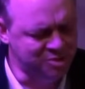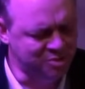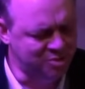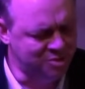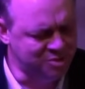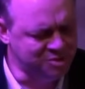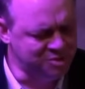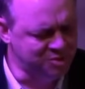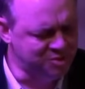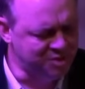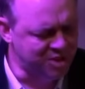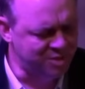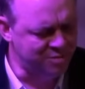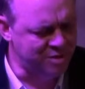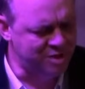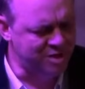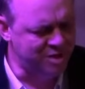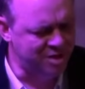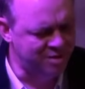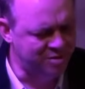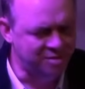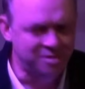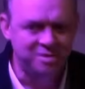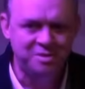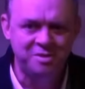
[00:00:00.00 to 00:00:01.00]
so long since I read
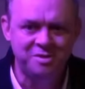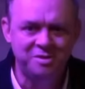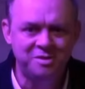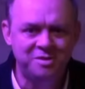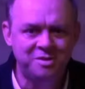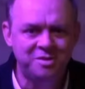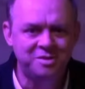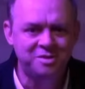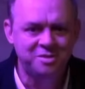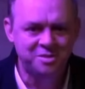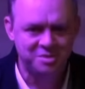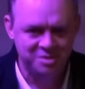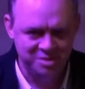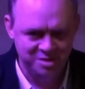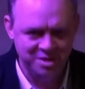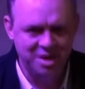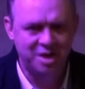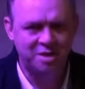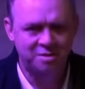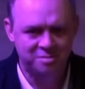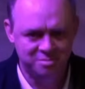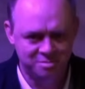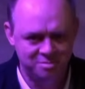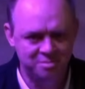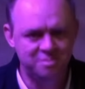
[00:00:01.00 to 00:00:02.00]
it.
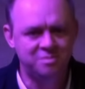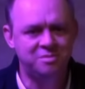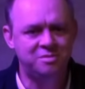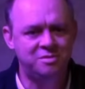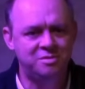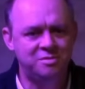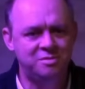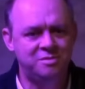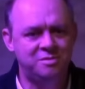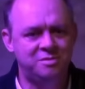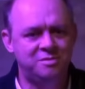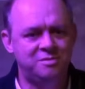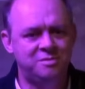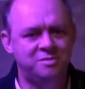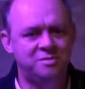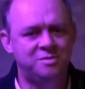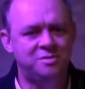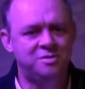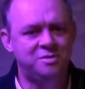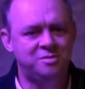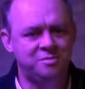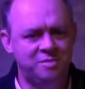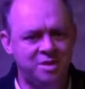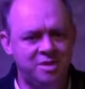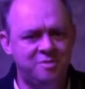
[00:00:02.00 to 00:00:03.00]
Yeah.
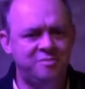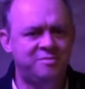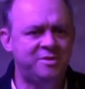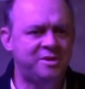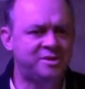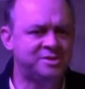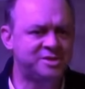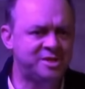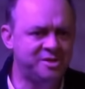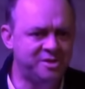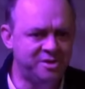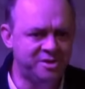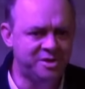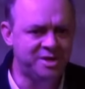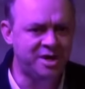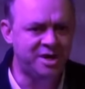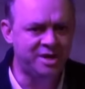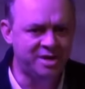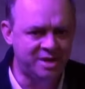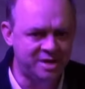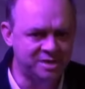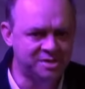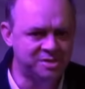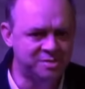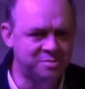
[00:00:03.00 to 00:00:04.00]

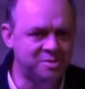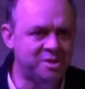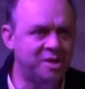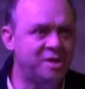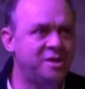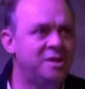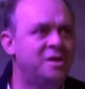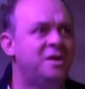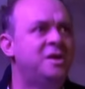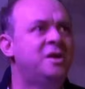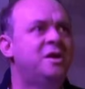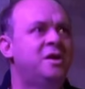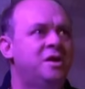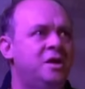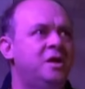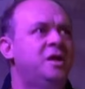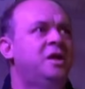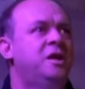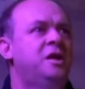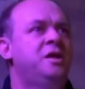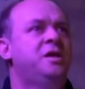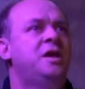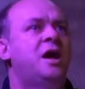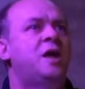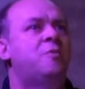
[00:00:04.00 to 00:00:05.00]
Weltendlichkeit, Einsamkeit.
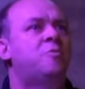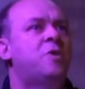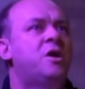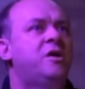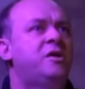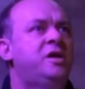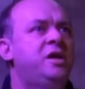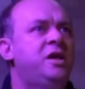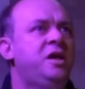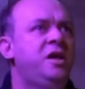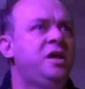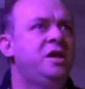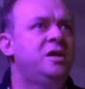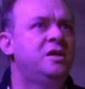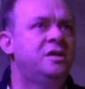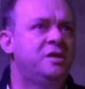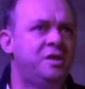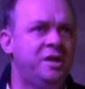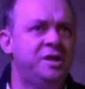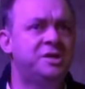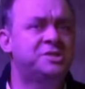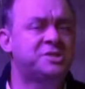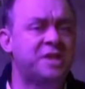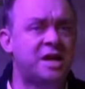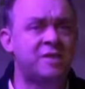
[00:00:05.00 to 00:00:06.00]
Yeah, where he,
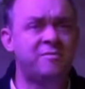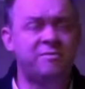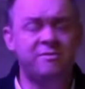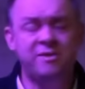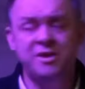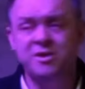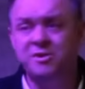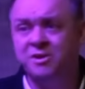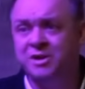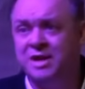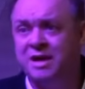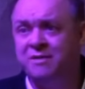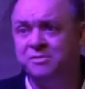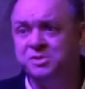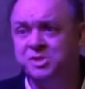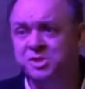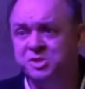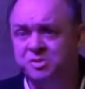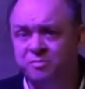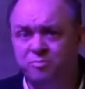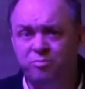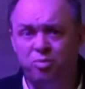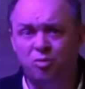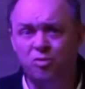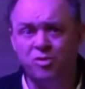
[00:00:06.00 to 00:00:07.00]
he has got a very good
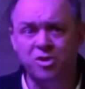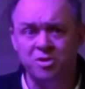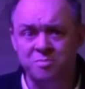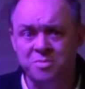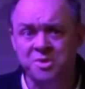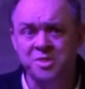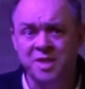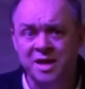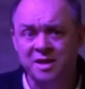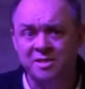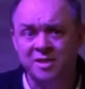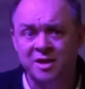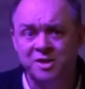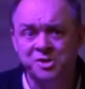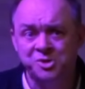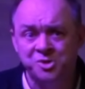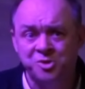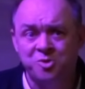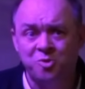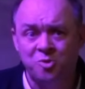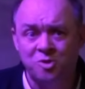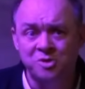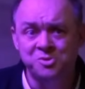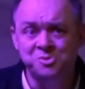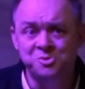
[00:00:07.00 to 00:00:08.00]
analysis of boredom in that
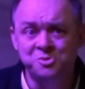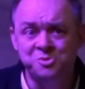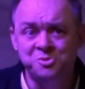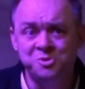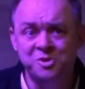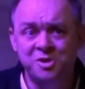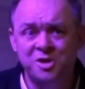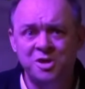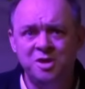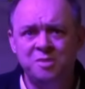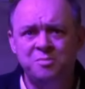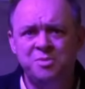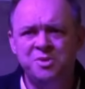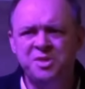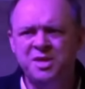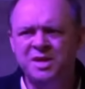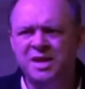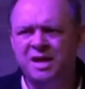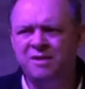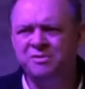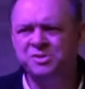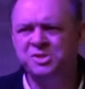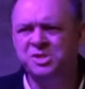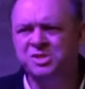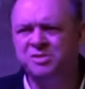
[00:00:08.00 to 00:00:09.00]
lecture course. But the
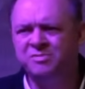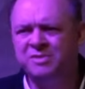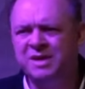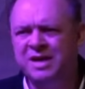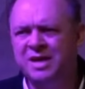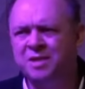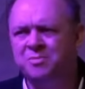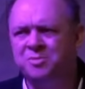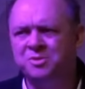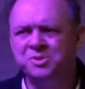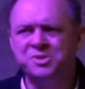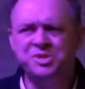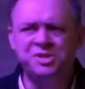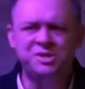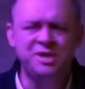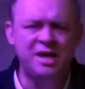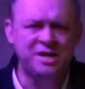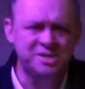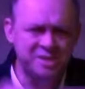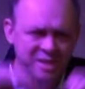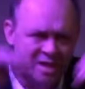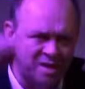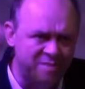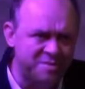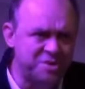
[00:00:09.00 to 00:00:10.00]
analysis of animals, it
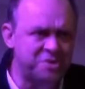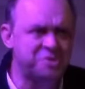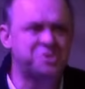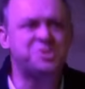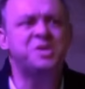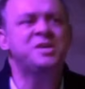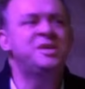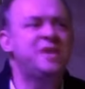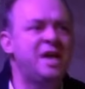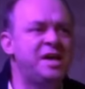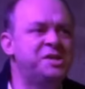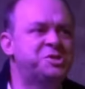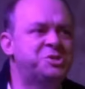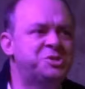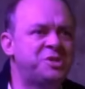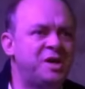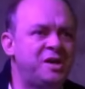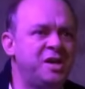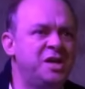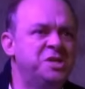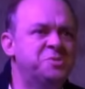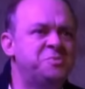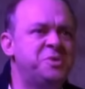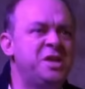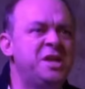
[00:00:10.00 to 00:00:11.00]
has a lot of interesting case
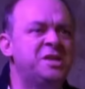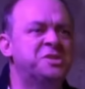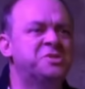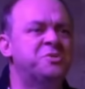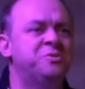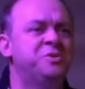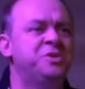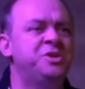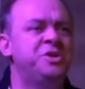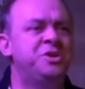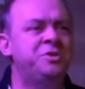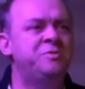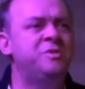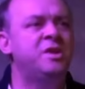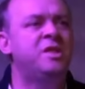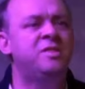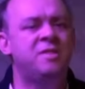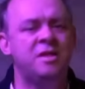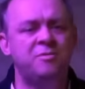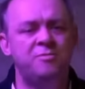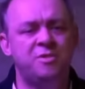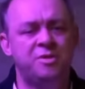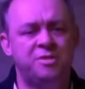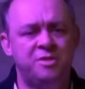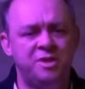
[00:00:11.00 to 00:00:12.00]
studies, but he doesn't really do
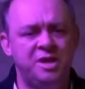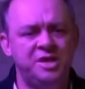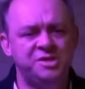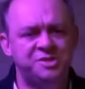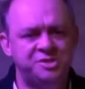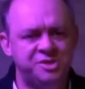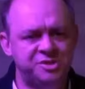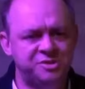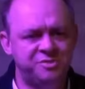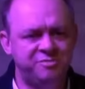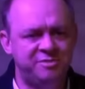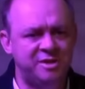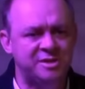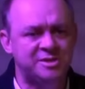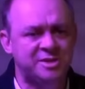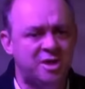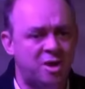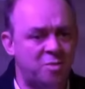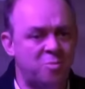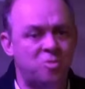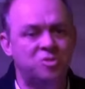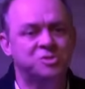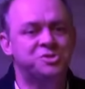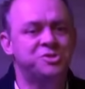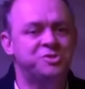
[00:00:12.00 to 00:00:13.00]
anything with it. He says
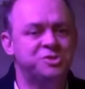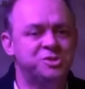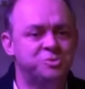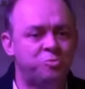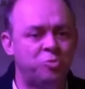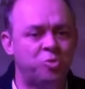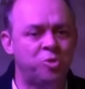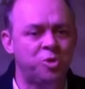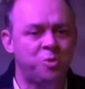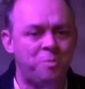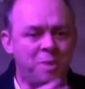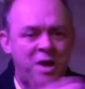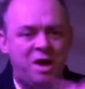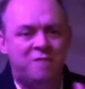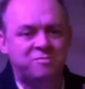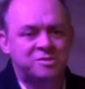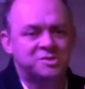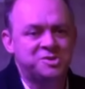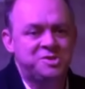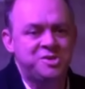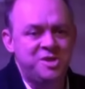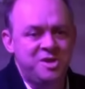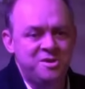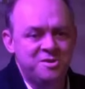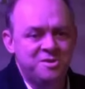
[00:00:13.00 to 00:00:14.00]
Weltarmut, there's world
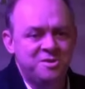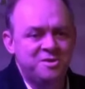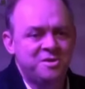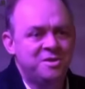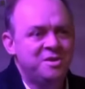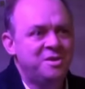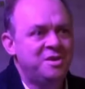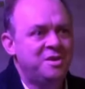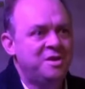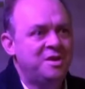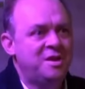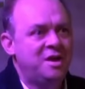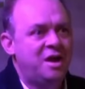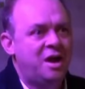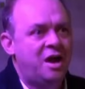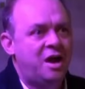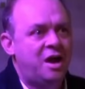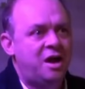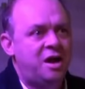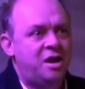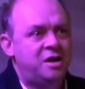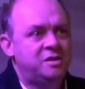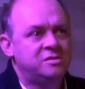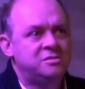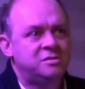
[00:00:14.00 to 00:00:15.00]
poverty.
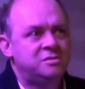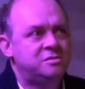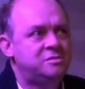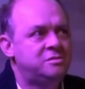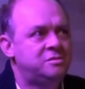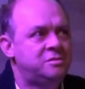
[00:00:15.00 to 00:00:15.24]
Uh,